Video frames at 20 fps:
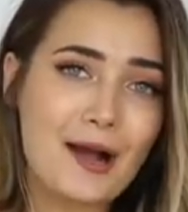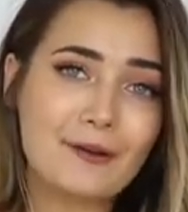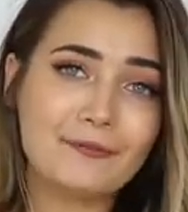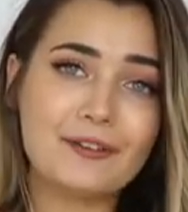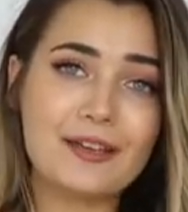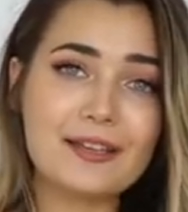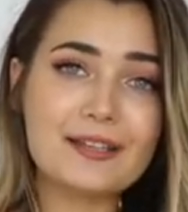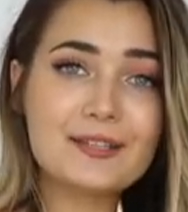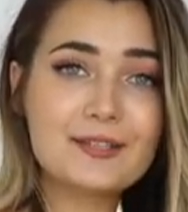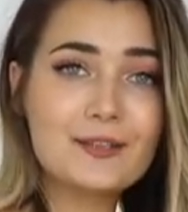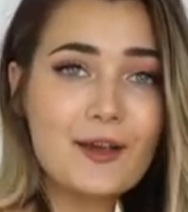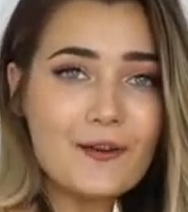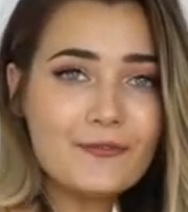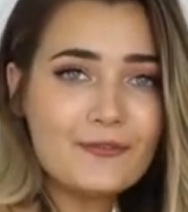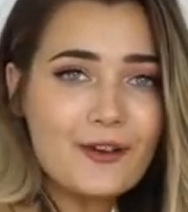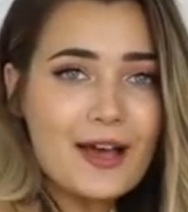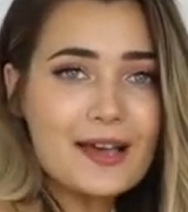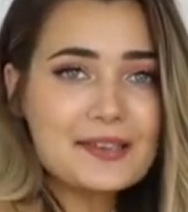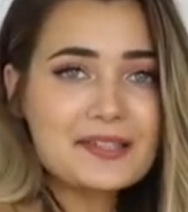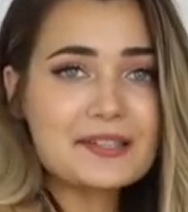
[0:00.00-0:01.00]
outfit is so
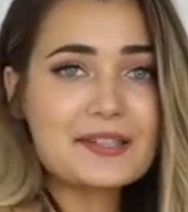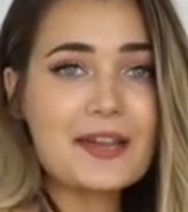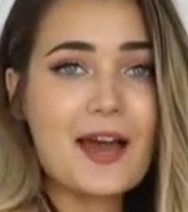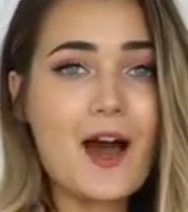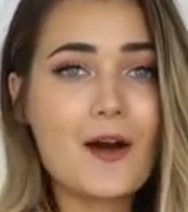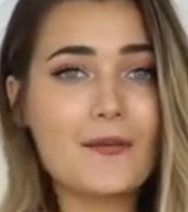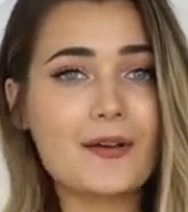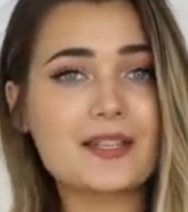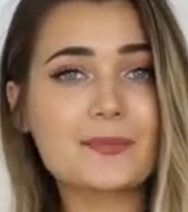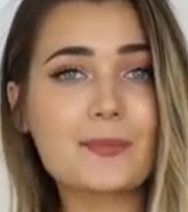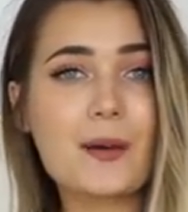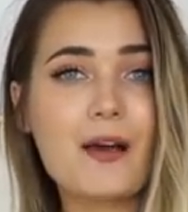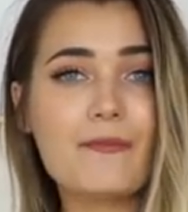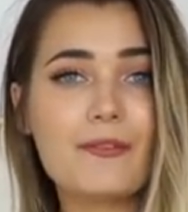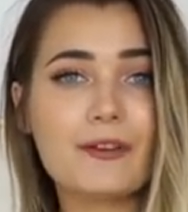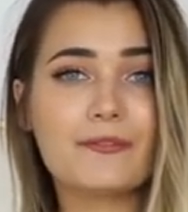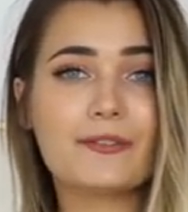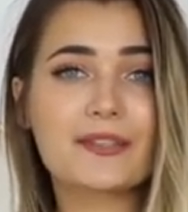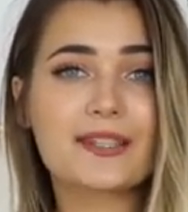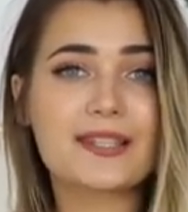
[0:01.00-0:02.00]
versatile, it's
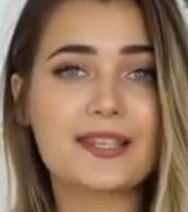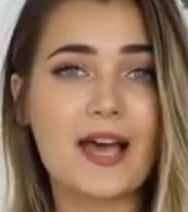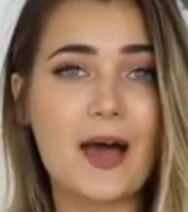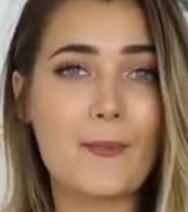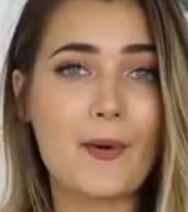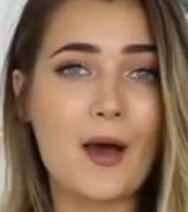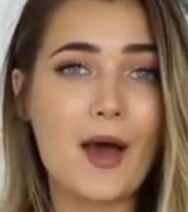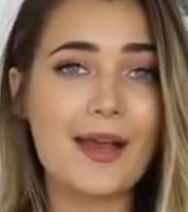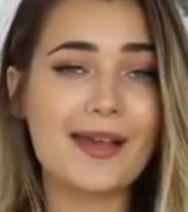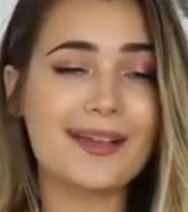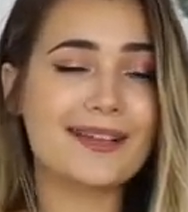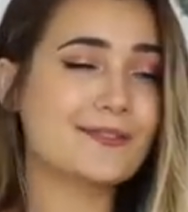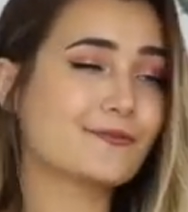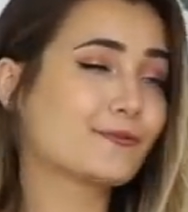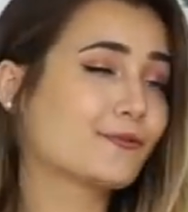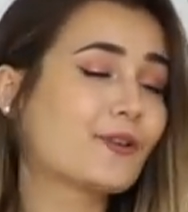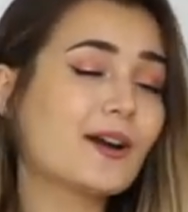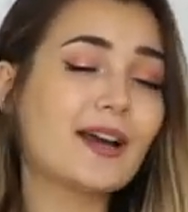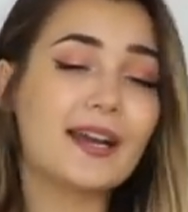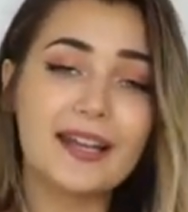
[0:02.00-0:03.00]
perfect for summer, it's
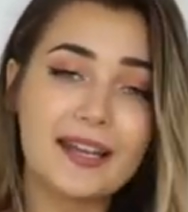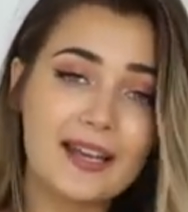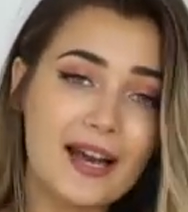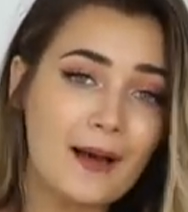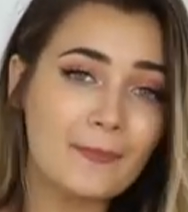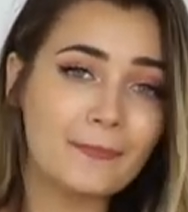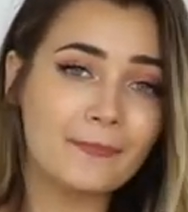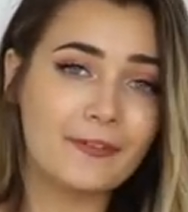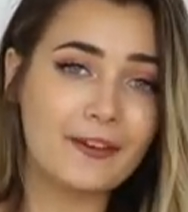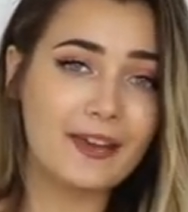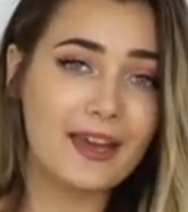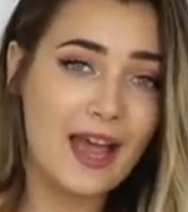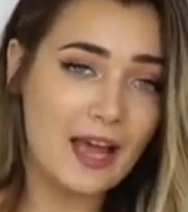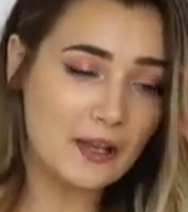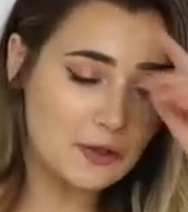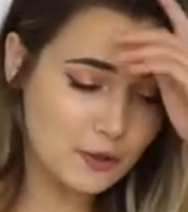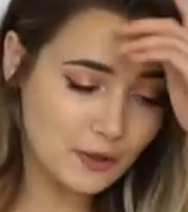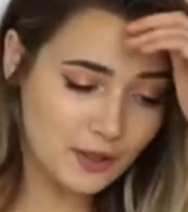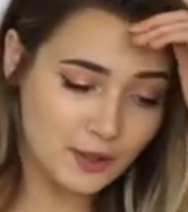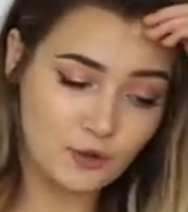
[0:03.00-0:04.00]
really comfy,
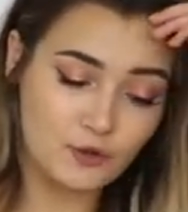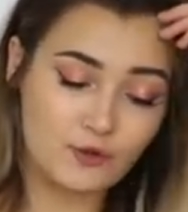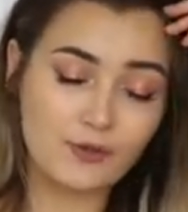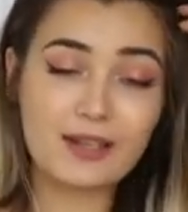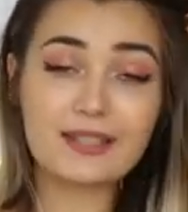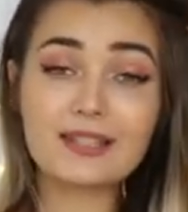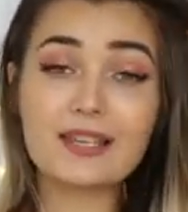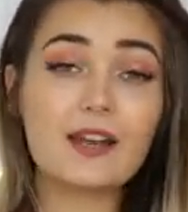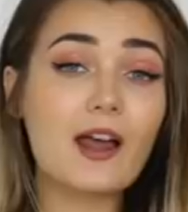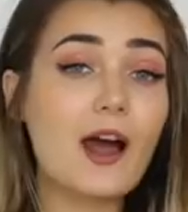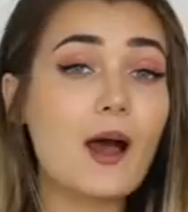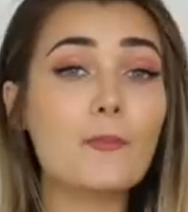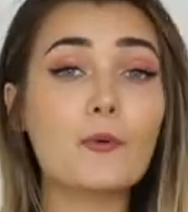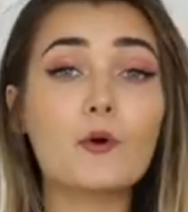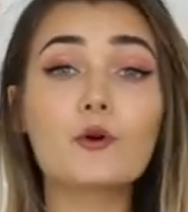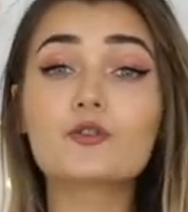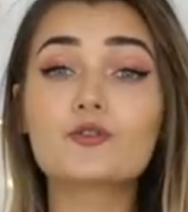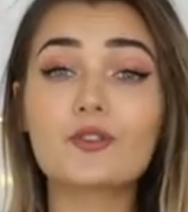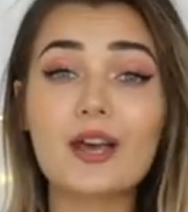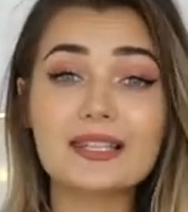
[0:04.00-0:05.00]
and you can dress it up
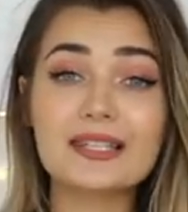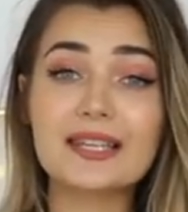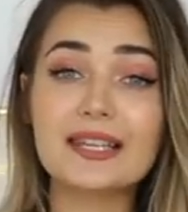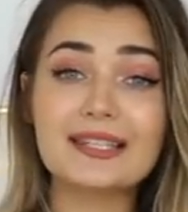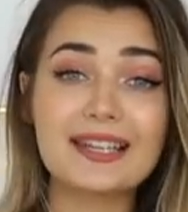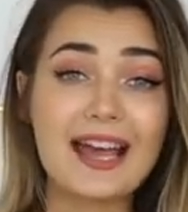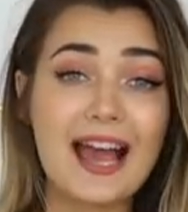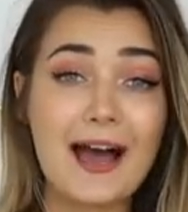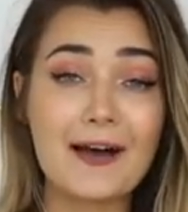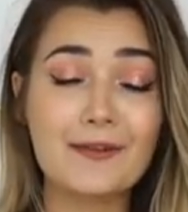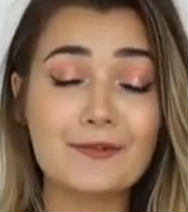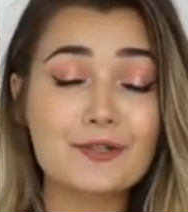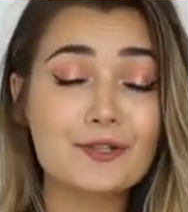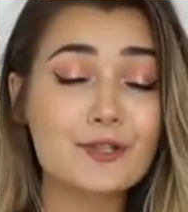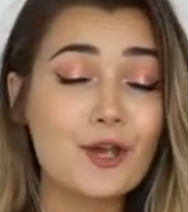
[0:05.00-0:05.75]
or dress it down.